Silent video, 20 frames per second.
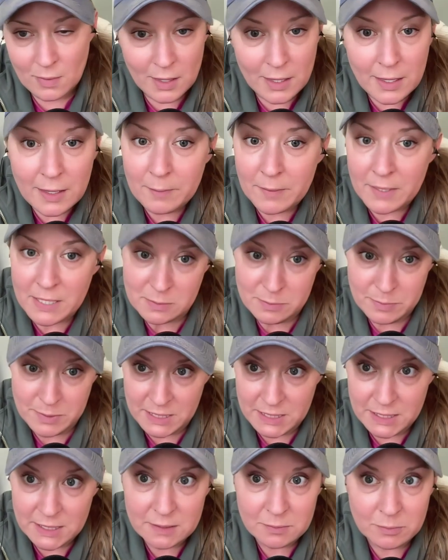It may
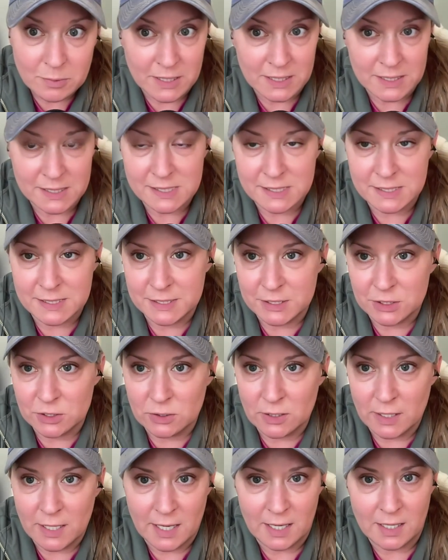be, but it
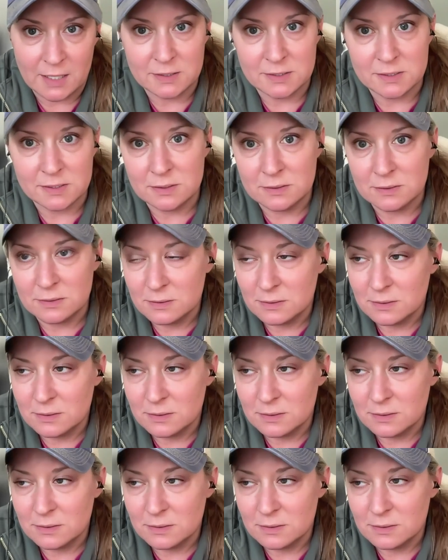still has